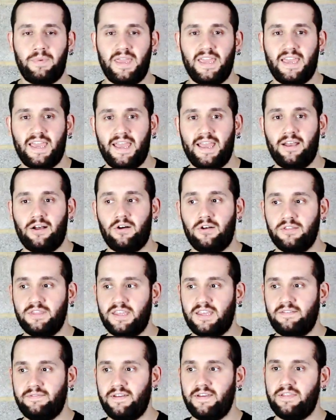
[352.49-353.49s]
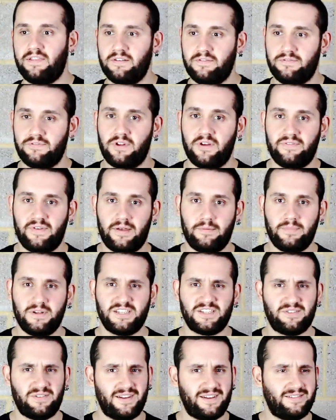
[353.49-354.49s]
peaking on the 5th of November,
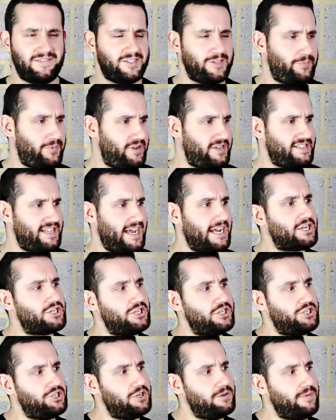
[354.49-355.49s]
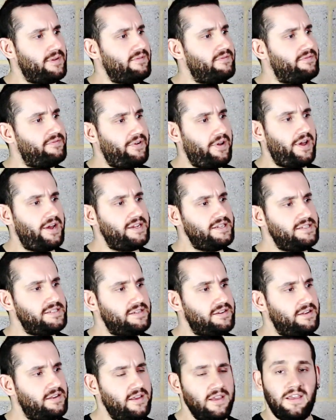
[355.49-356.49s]
so I suppose that actually should have been
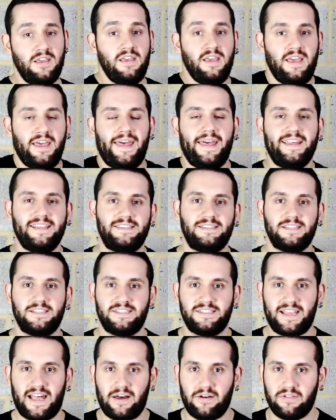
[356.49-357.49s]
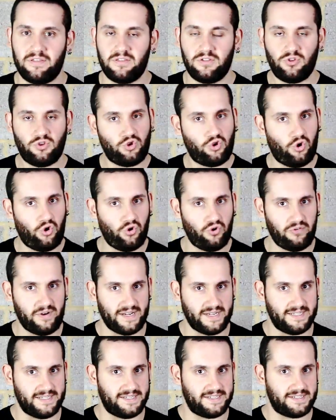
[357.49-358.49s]
first, is the South
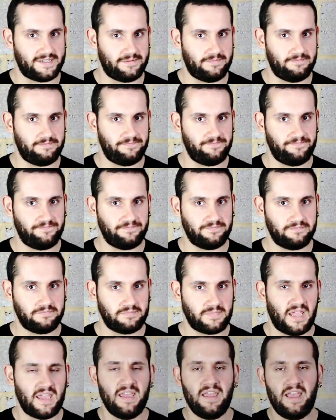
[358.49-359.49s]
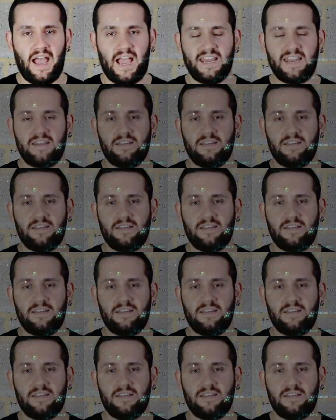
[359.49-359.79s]
Taurids. And